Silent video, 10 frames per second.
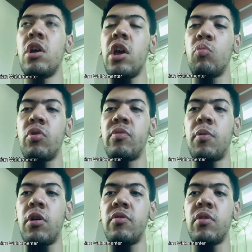in
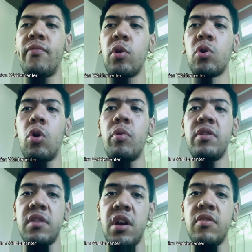response of a
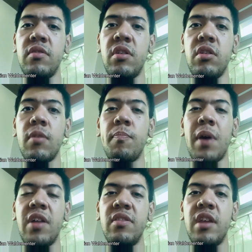COVID-19 the
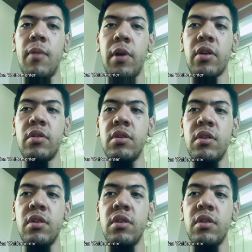pandemic